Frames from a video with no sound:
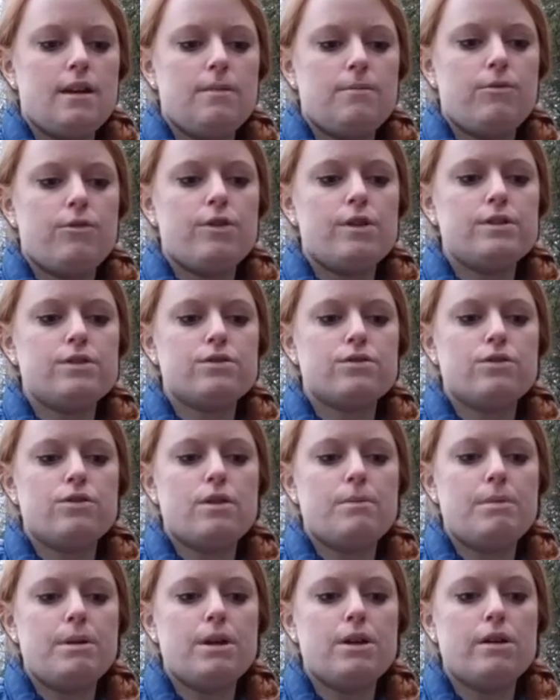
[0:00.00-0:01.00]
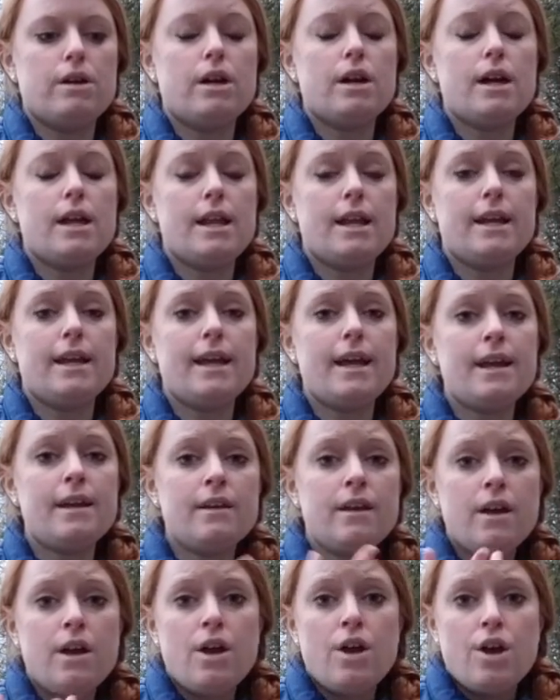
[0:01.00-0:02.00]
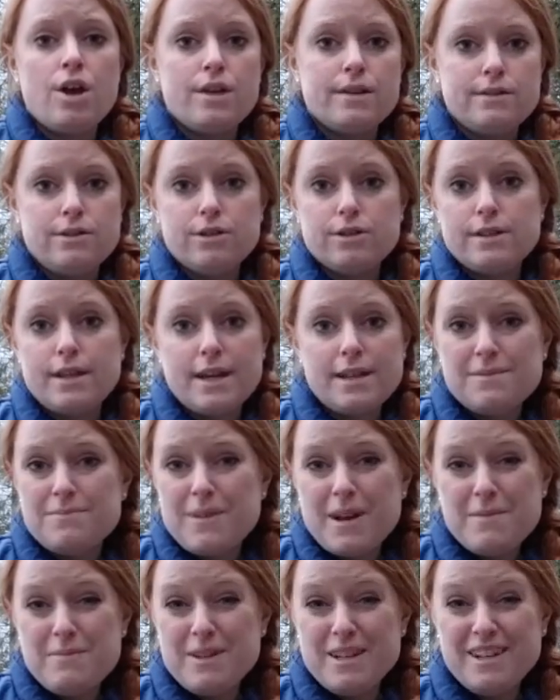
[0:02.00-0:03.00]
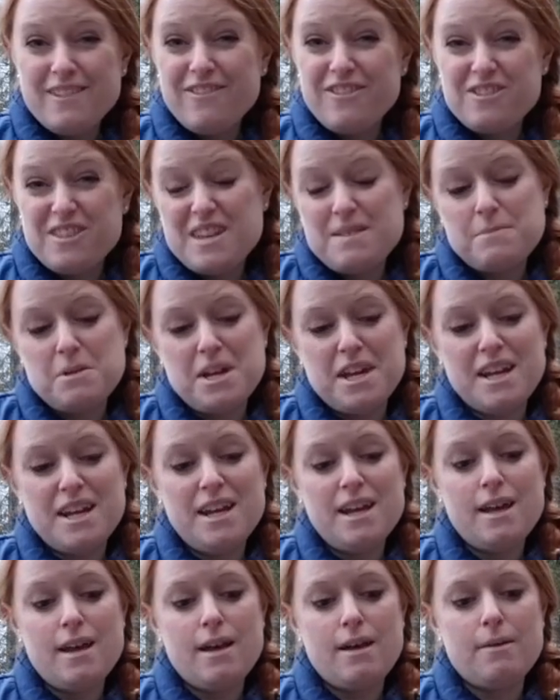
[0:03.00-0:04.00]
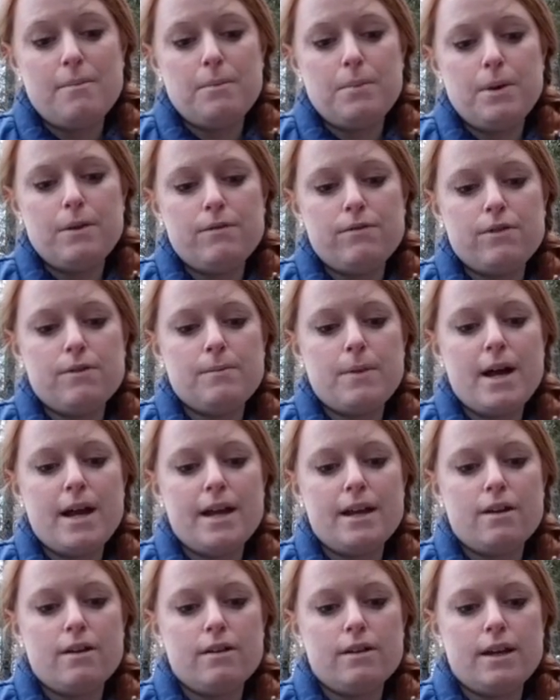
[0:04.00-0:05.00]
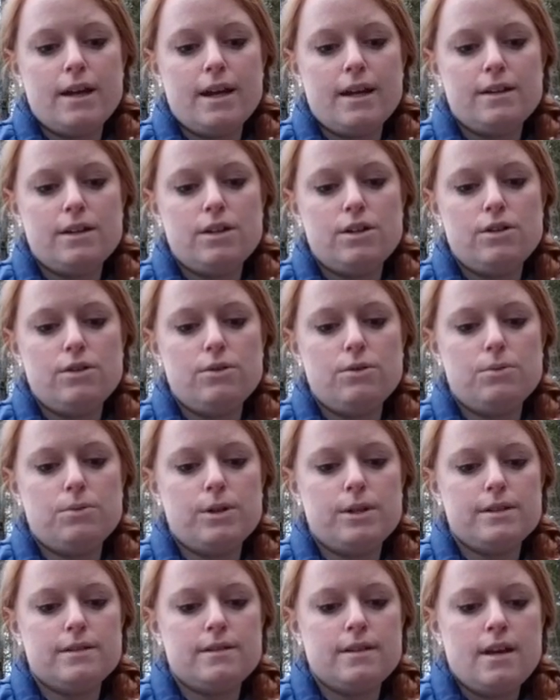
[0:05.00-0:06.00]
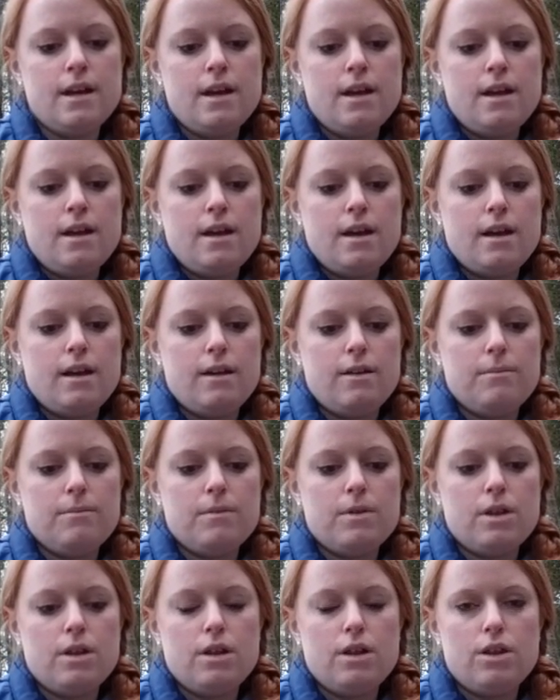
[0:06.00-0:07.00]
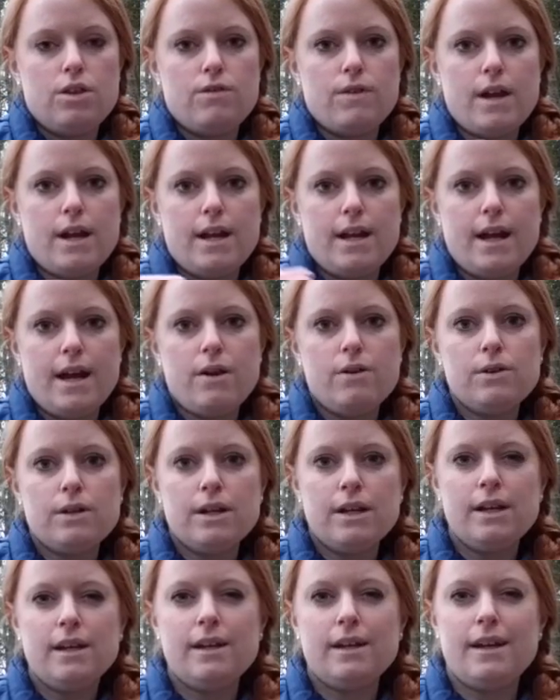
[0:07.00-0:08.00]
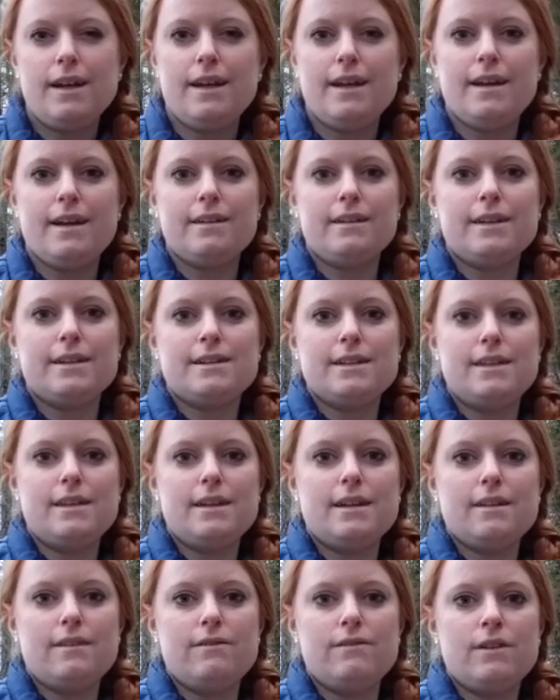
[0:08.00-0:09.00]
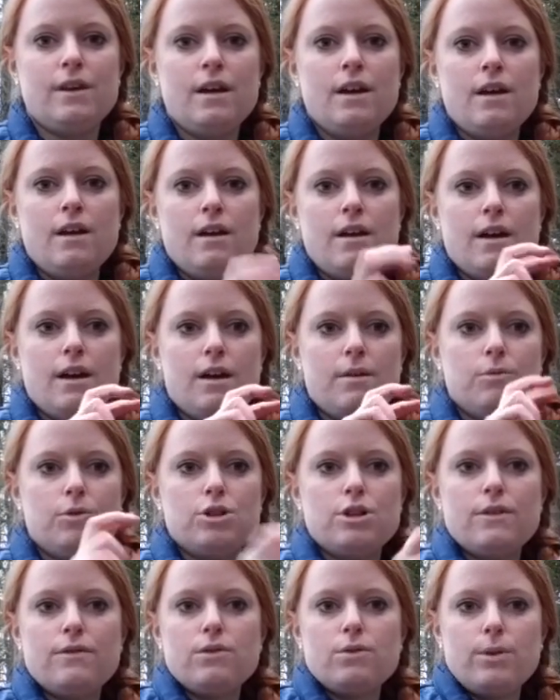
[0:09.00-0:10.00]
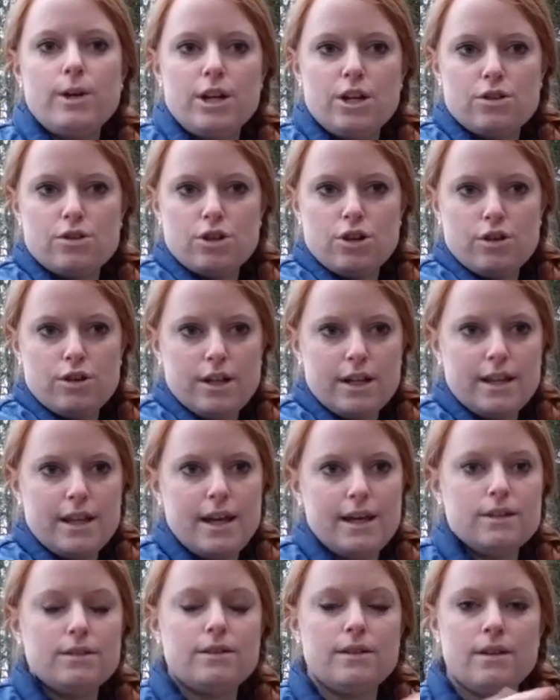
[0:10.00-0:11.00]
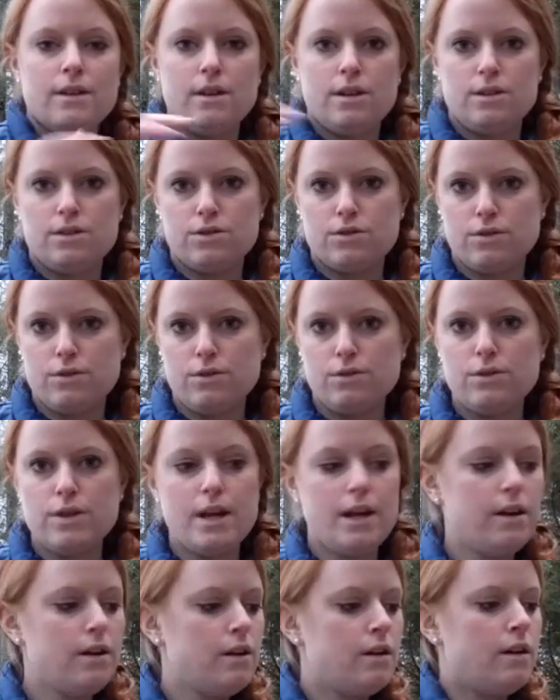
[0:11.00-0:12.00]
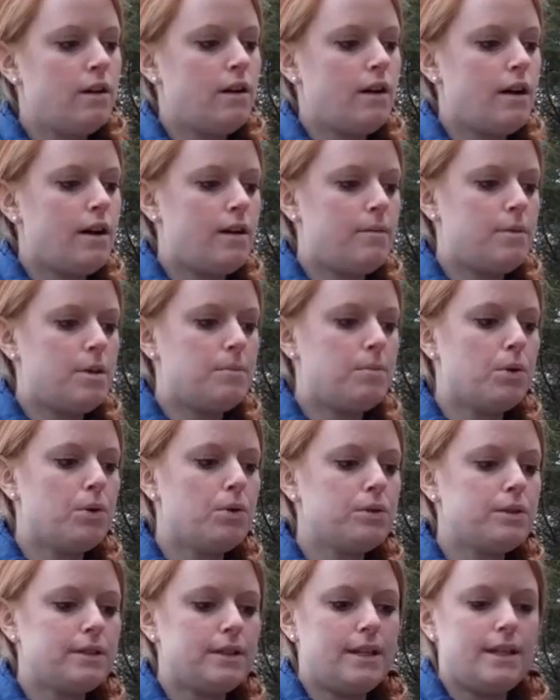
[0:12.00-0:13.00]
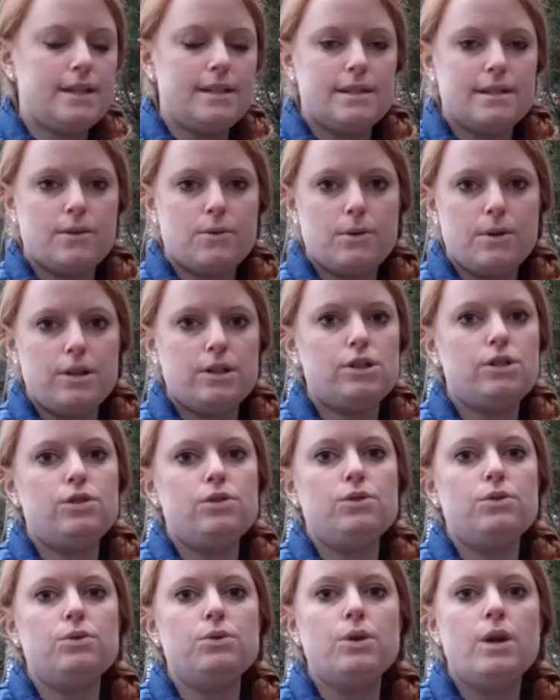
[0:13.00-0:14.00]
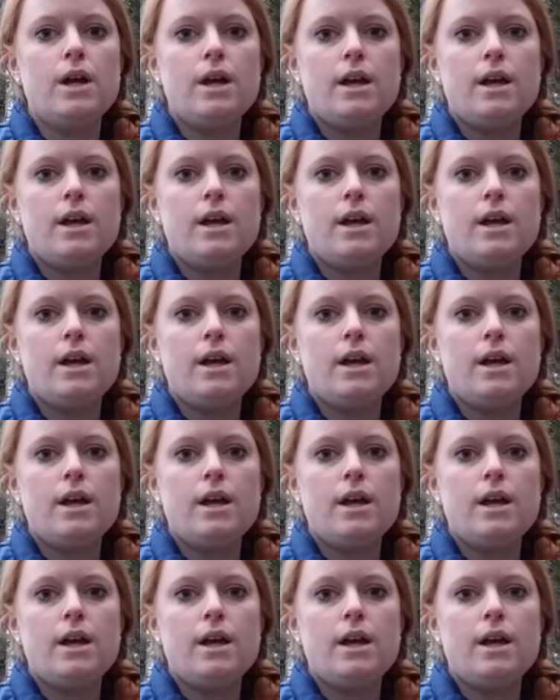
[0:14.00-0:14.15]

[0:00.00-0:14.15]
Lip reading: front screw up here. And again, your sight might be different than mine, but for mine, all I had to do was thread it out. And I like to think of whichever way you're turning that screw there, the bolt is going to